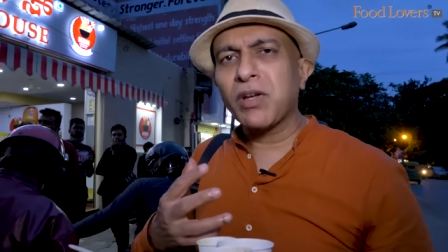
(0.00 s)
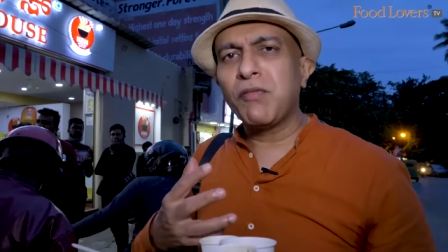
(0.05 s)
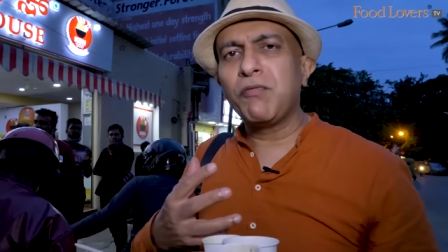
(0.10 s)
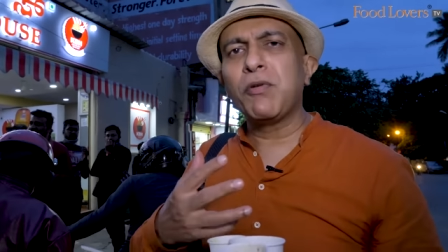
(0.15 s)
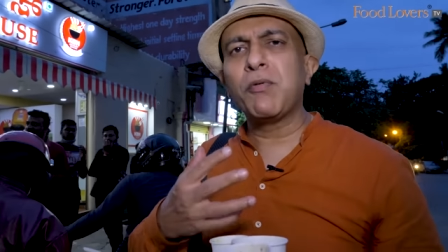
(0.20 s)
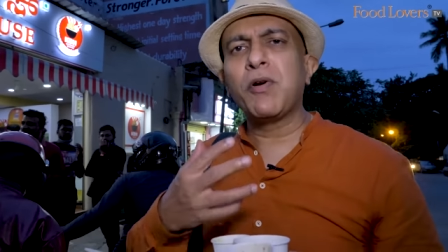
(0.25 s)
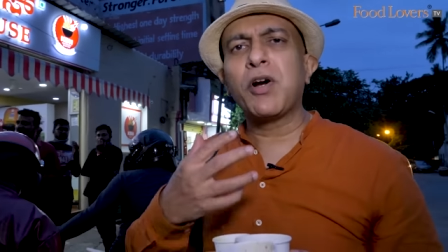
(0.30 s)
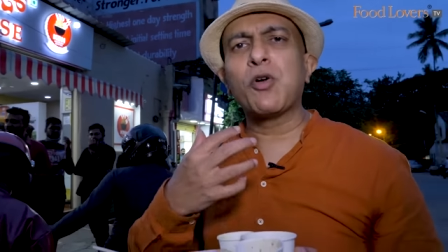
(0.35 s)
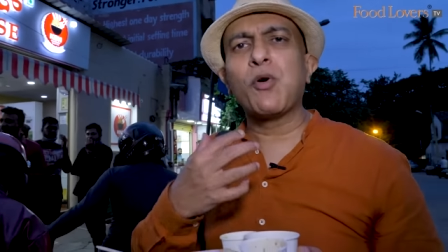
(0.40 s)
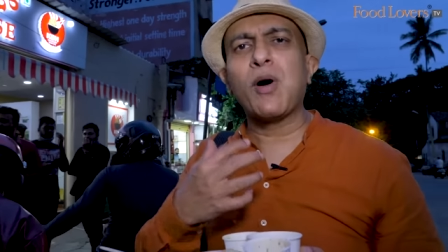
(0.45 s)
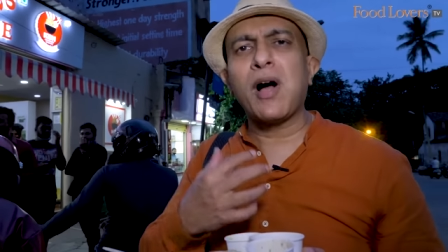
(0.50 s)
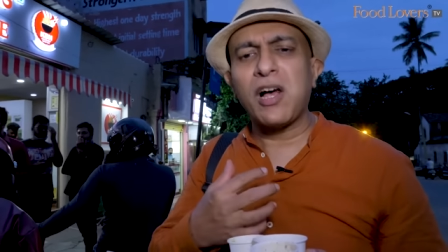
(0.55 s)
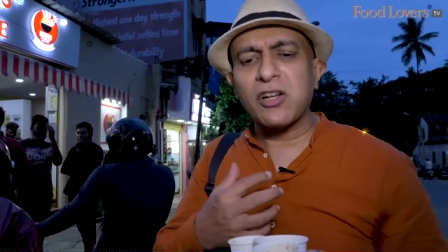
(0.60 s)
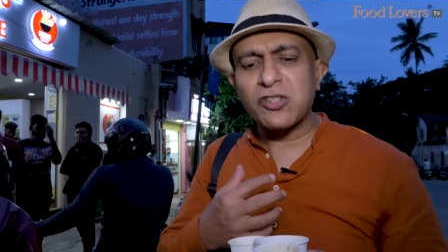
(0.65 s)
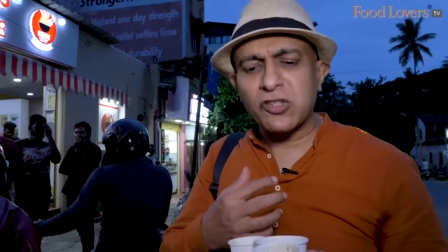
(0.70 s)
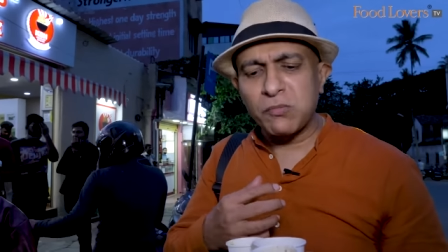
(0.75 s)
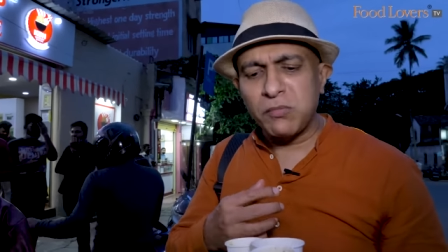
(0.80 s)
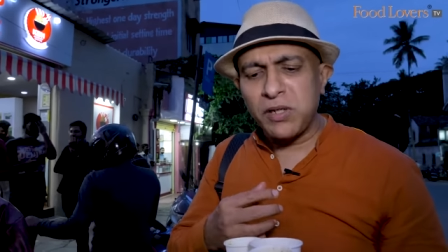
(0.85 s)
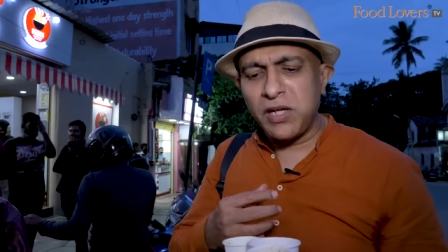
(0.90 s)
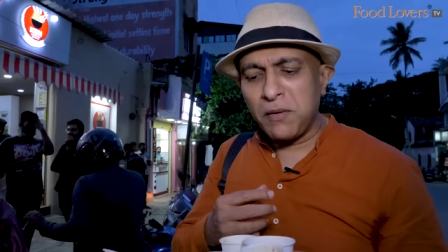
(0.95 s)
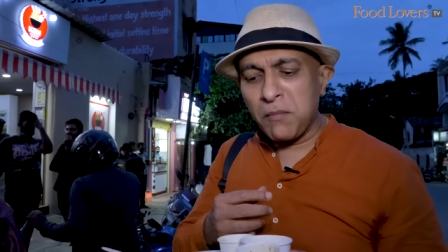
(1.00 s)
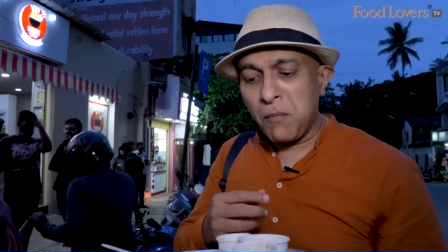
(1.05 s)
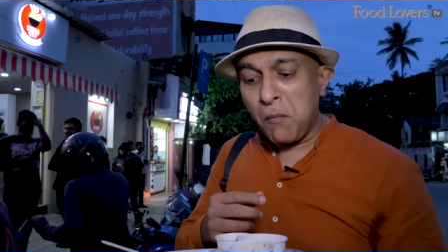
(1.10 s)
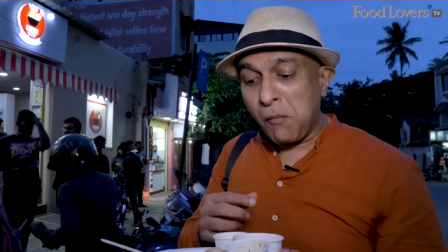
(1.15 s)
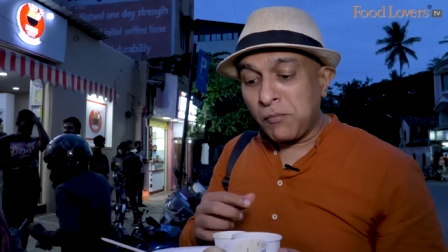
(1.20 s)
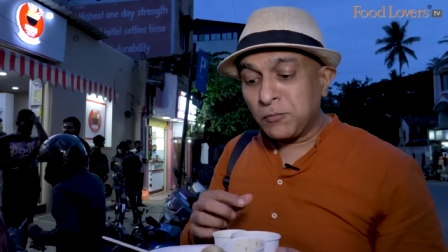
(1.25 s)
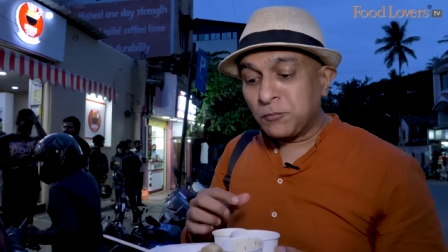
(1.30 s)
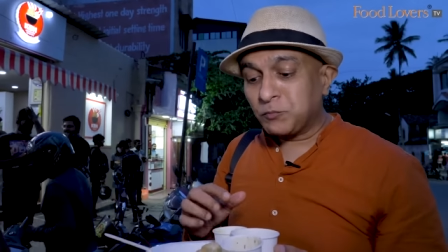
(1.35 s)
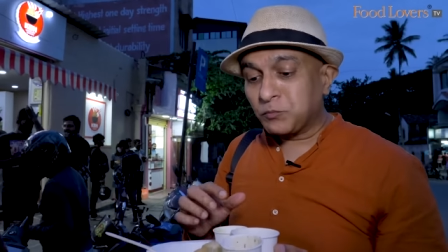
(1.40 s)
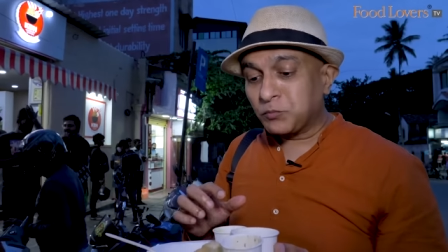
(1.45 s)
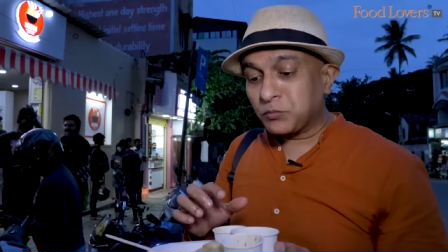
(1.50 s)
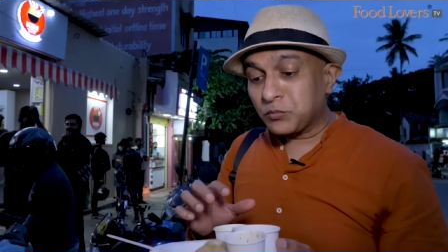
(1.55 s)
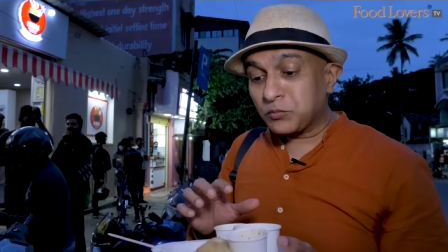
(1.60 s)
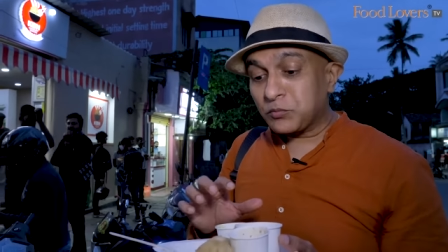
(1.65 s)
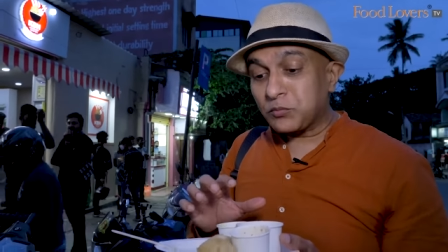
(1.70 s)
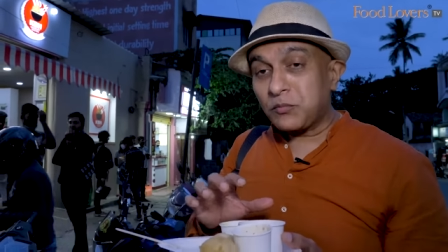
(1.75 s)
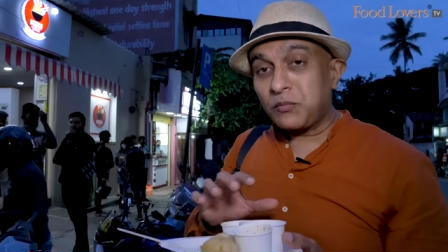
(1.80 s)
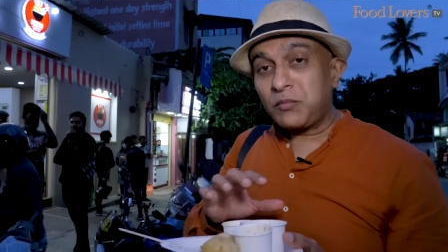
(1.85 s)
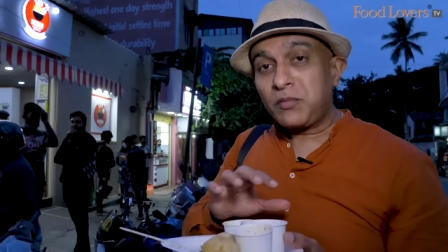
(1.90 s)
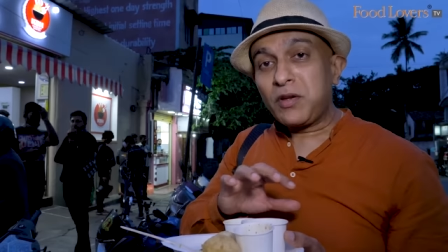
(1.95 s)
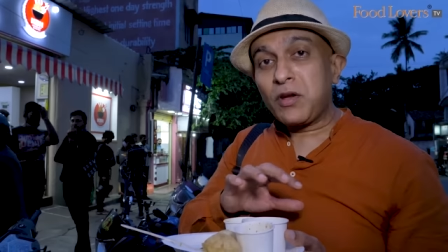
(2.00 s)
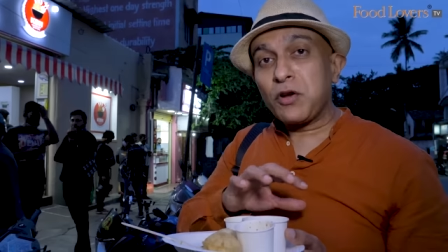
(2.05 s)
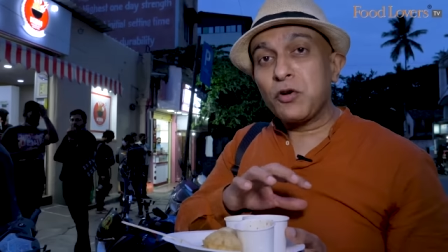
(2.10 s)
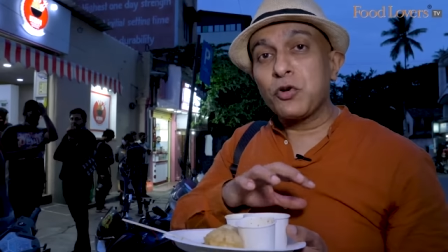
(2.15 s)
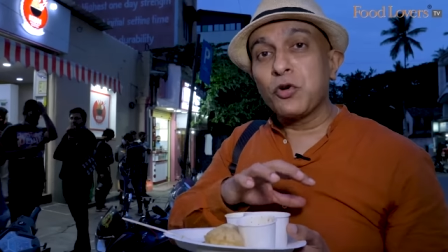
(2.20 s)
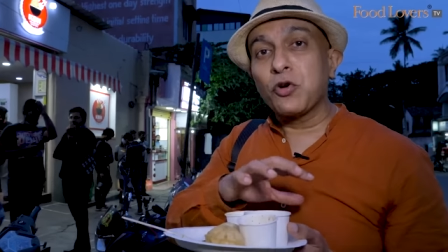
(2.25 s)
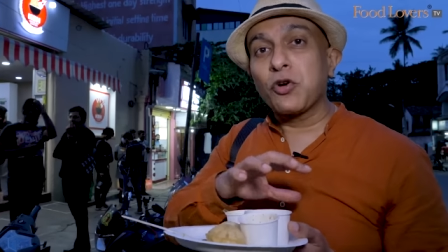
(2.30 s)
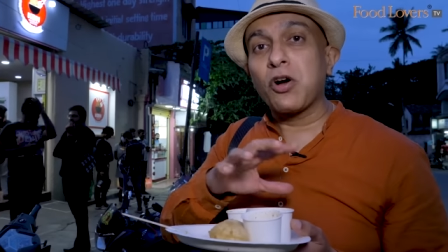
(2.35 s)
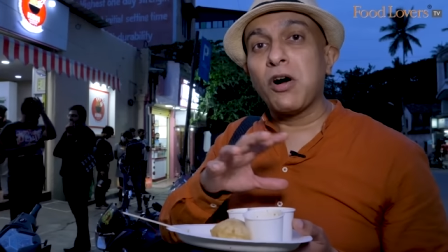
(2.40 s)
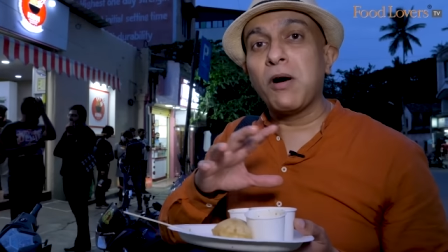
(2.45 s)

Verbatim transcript: If you were to ask me, to